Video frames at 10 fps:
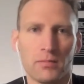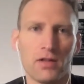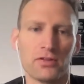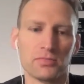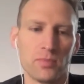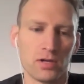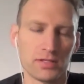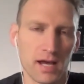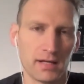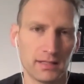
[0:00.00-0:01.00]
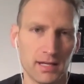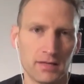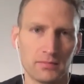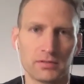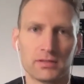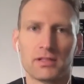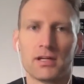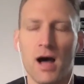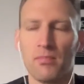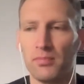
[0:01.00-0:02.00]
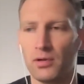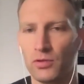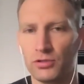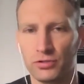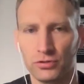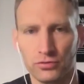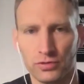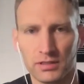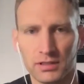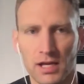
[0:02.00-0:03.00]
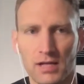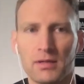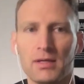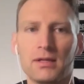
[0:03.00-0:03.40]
how the small-sided games complement what you're doing to game.